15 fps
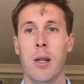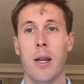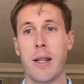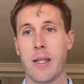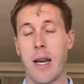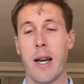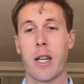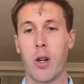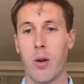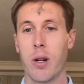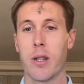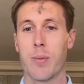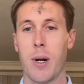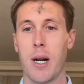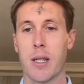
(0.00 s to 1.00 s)
as accurate
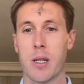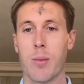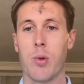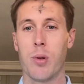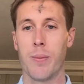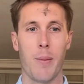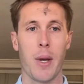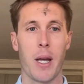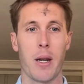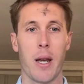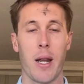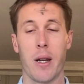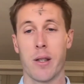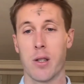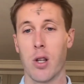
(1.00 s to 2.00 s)
as possible
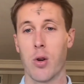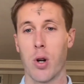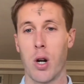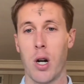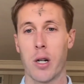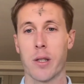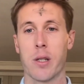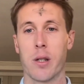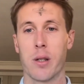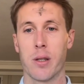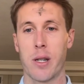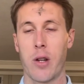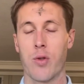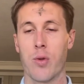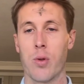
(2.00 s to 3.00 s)
and as low cost and
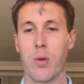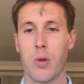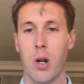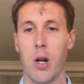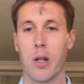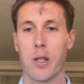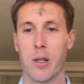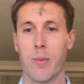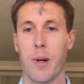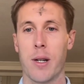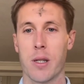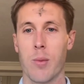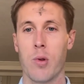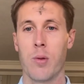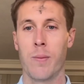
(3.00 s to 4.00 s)
schedule cost as
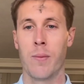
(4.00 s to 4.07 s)
possible?